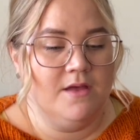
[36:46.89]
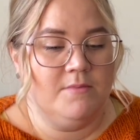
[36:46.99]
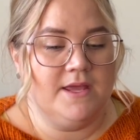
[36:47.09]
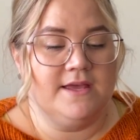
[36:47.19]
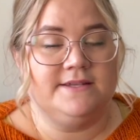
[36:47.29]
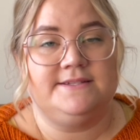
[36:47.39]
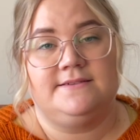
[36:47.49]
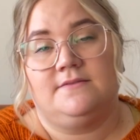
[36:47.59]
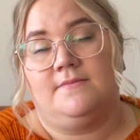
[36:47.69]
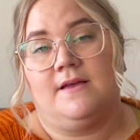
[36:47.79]
because
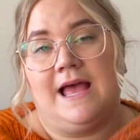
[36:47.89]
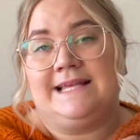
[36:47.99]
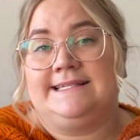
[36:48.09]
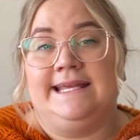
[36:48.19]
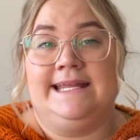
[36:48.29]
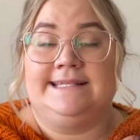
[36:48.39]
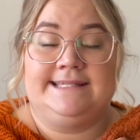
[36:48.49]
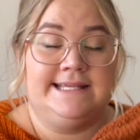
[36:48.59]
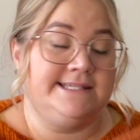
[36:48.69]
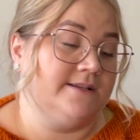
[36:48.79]
as it is,
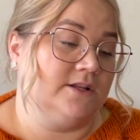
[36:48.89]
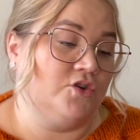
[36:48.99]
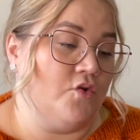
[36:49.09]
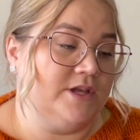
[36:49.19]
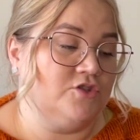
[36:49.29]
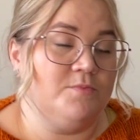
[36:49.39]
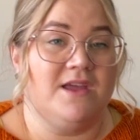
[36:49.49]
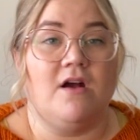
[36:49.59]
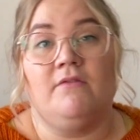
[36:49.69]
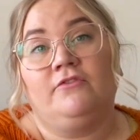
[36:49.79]
it's not going to be
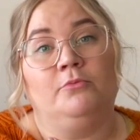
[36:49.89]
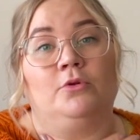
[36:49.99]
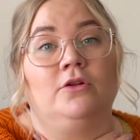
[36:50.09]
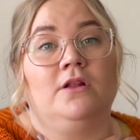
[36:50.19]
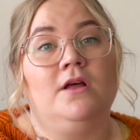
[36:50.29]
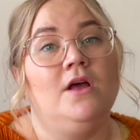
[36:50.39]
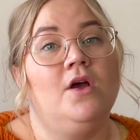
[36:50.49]
comfortable